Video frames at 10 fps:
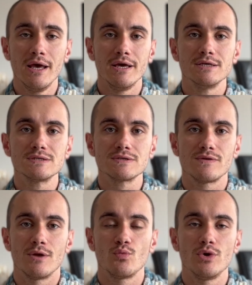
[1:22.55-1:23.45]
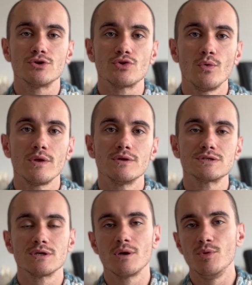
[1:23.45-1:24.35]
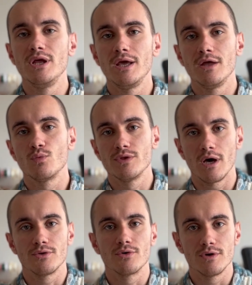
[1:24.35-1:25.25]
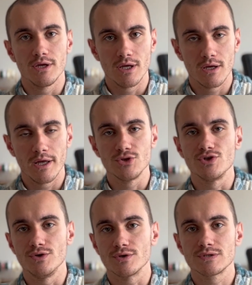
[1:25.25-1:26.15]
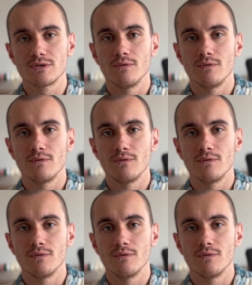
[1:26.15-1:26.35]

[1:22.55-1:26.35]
is that we are doing this to communicate with other uh, engineers.